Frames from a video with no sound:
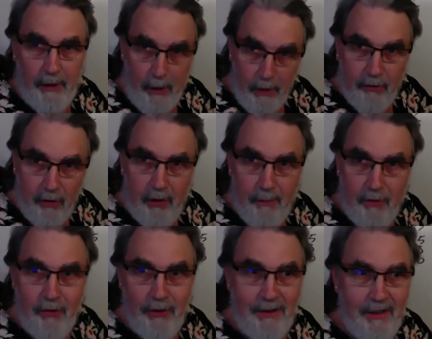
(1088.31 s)
They cuss at the
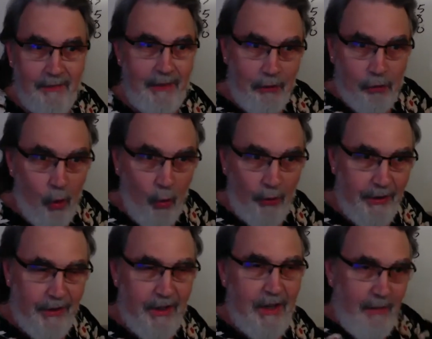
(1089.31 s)
machine, they scold it,
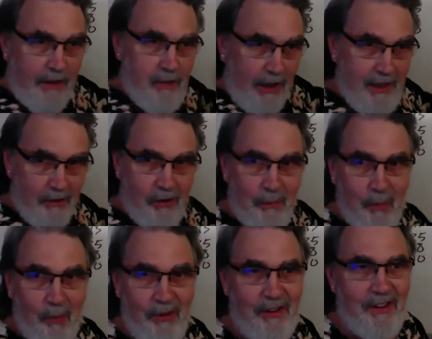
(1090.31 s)
they shake it some
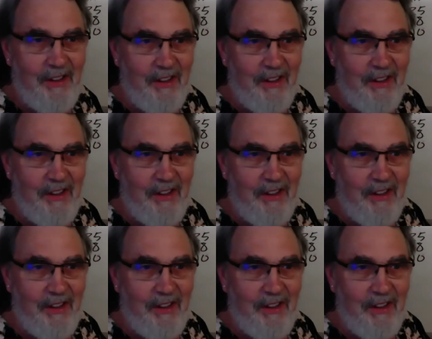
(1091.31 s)
more.